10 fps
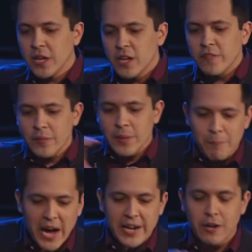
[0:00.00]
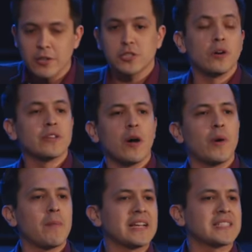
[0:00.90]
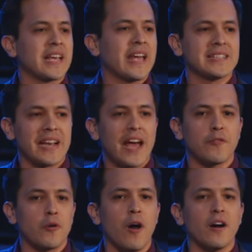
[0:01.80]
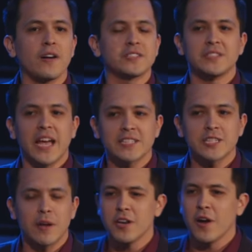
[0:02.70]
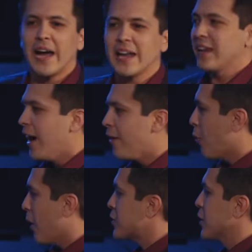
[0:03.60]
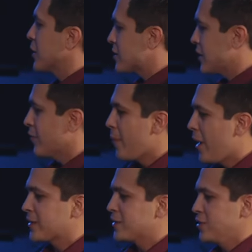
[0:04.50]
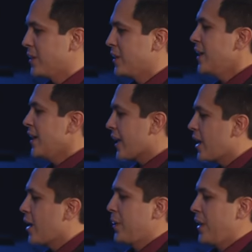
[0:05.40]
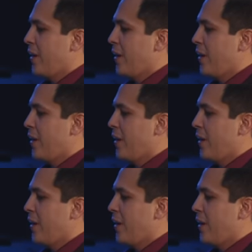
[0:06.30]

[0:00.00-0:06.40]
the, from the body or the soul. Now, what am I saying? Is it ever wrong to dance around? No, I love watching Stephen Moctezuma get up